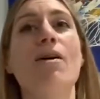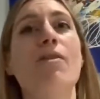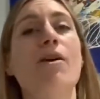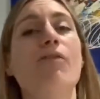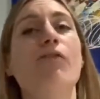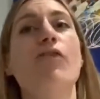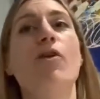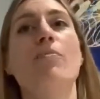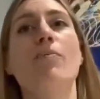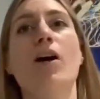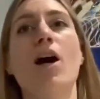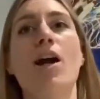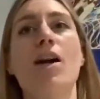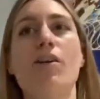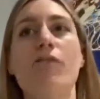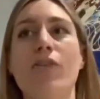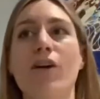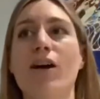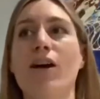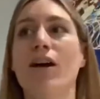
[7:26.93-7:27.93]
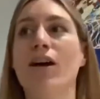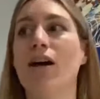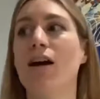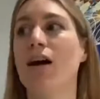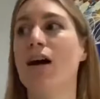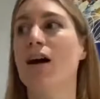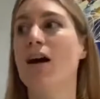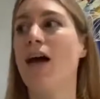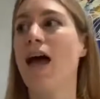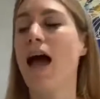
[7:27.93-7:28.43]
From kind of
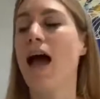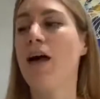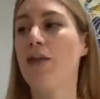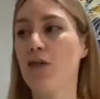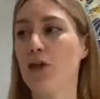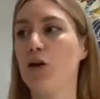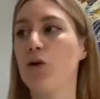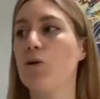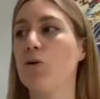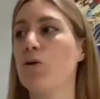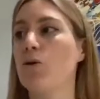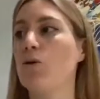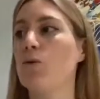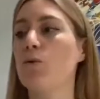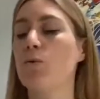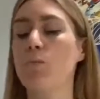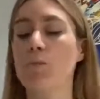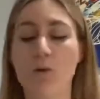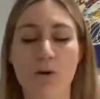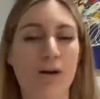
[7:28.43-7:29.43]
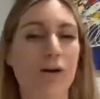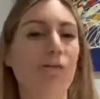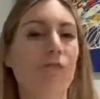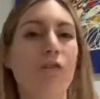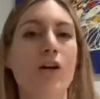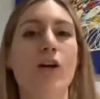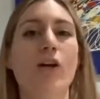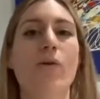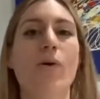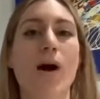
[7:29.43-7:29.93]
a ethical point of
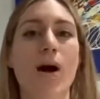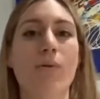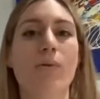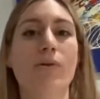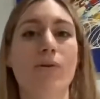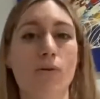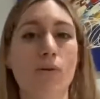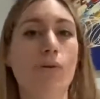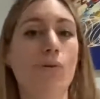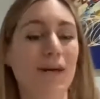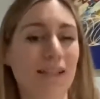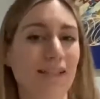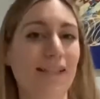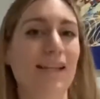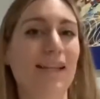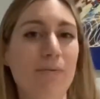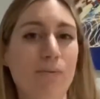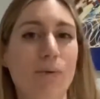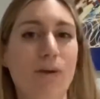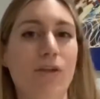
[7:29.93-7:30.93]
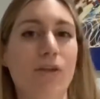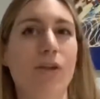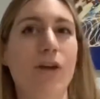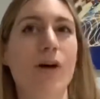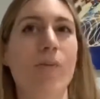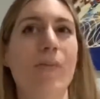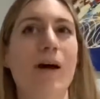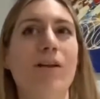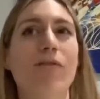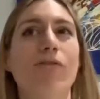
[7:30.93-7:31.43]
view, I would always sleep with
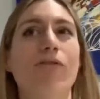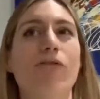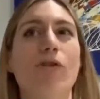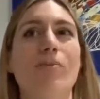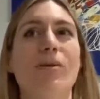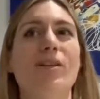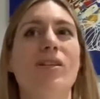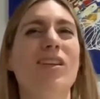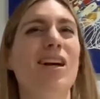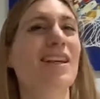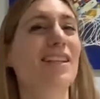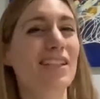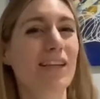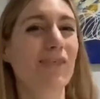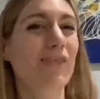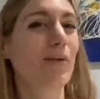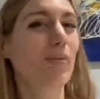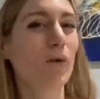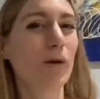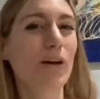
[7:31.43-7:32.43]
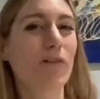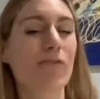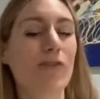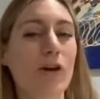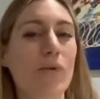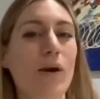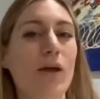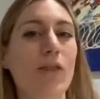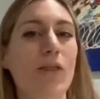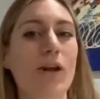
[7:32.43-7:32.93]
them. And from a scientific point of
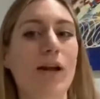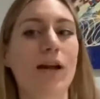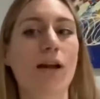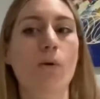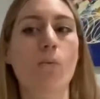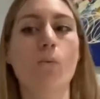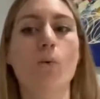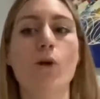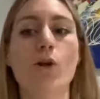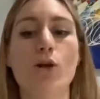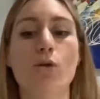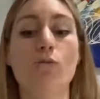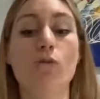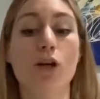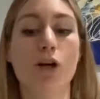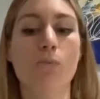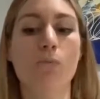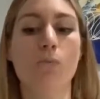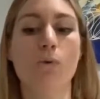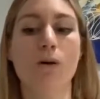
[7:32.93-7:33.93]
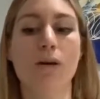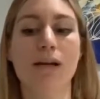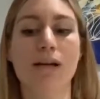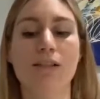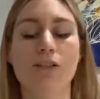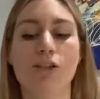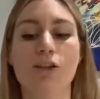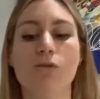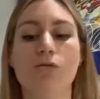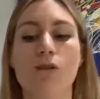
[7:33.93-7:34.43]
view, I think what you don't want
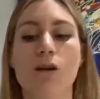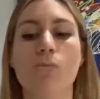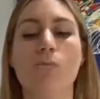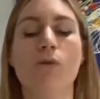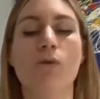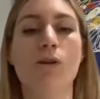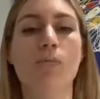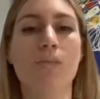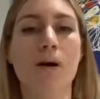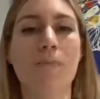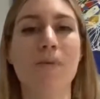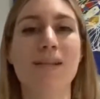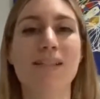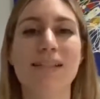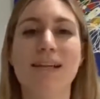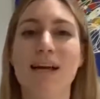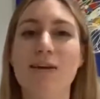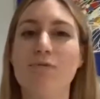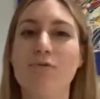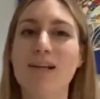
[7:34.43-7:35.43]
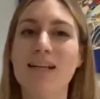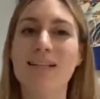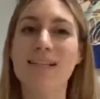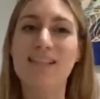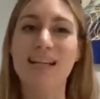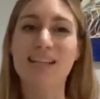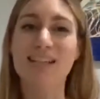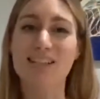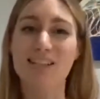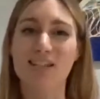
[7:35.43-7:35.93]
is you don't want the puppy to get really
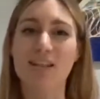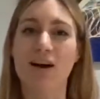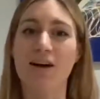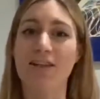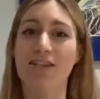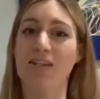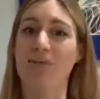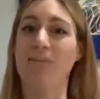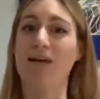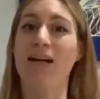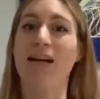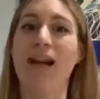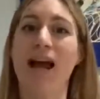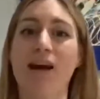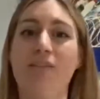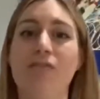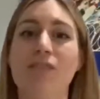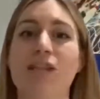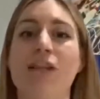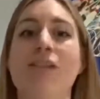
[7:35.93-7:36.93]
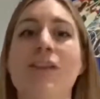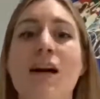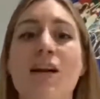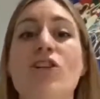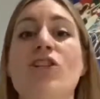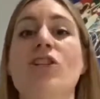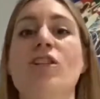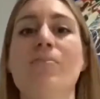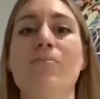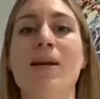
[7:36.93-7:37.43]
sensitized to being left. And
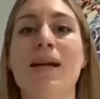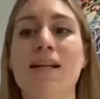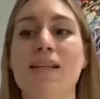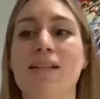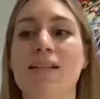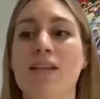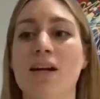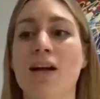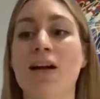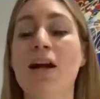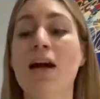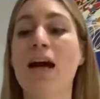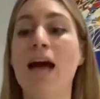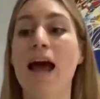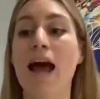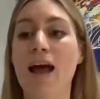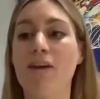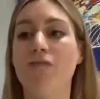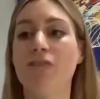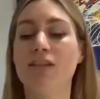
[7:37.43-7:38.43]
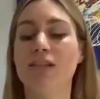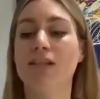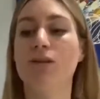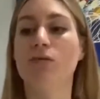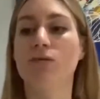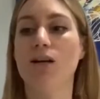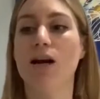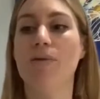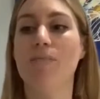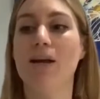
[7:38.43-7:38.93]
that just means that every
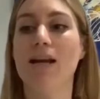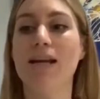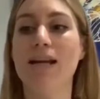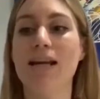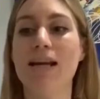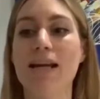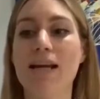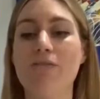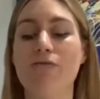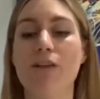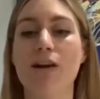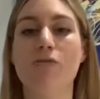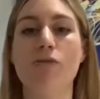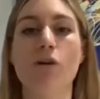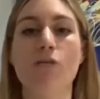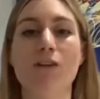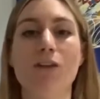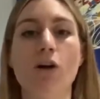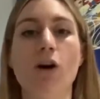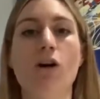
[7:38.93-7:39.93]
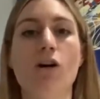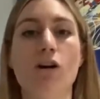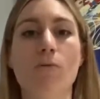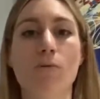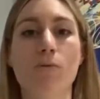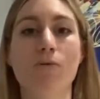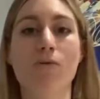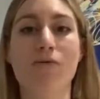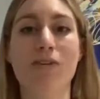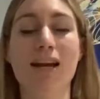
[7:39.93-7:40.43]
single time they leave, they've got these
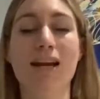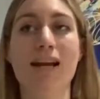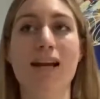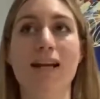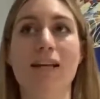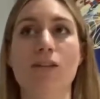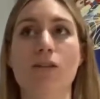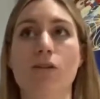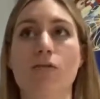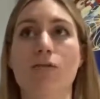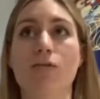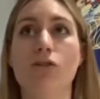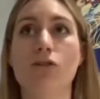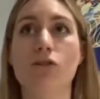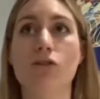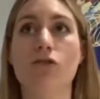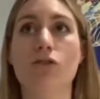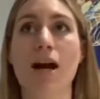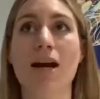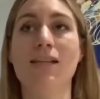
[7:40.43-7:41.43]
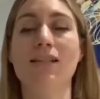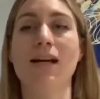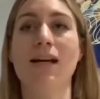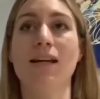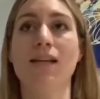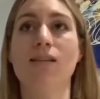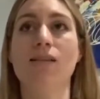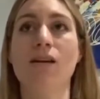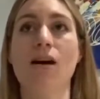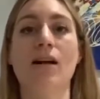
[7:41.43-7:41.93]
horrible feelings of stress
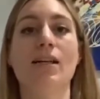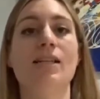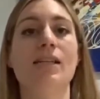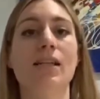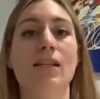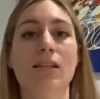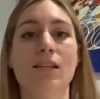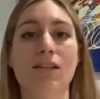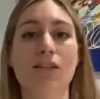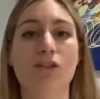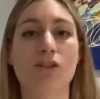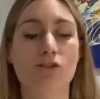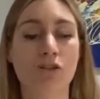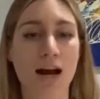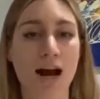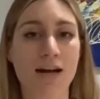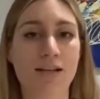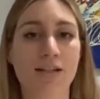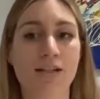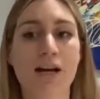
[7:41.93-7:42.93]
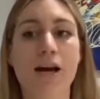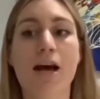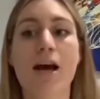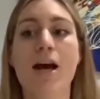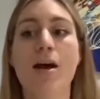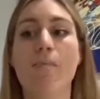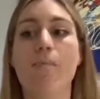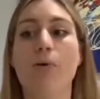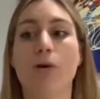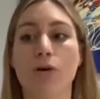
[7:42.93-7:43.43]
and anxiety and distress,
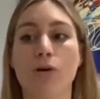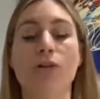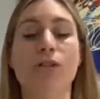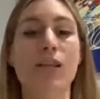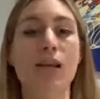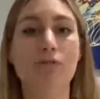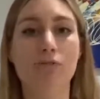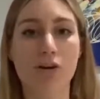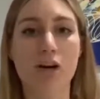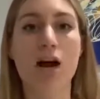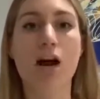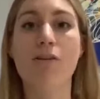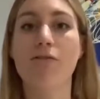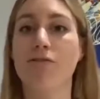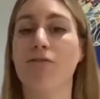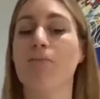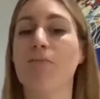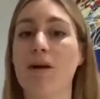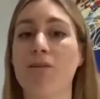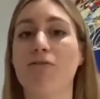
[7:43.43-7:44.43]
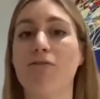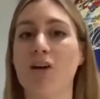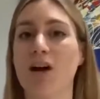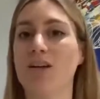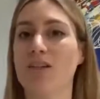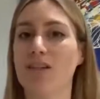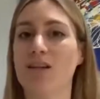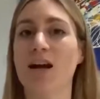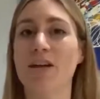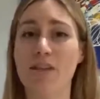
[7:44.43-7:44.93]
because they've learned from that
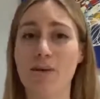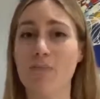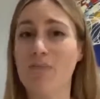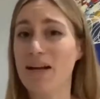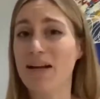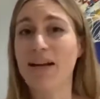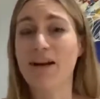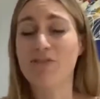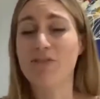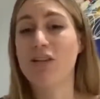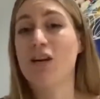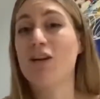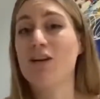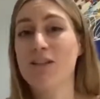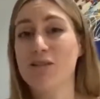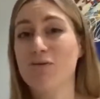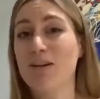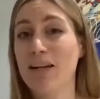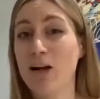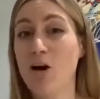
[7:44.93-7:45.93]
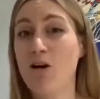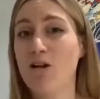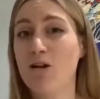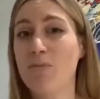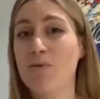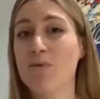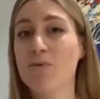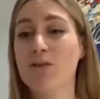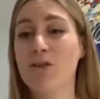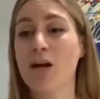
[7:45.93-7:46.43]
first night that being left alone is really
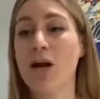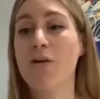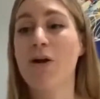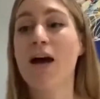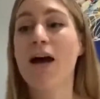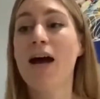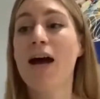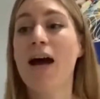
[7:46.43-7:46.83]
horrible. So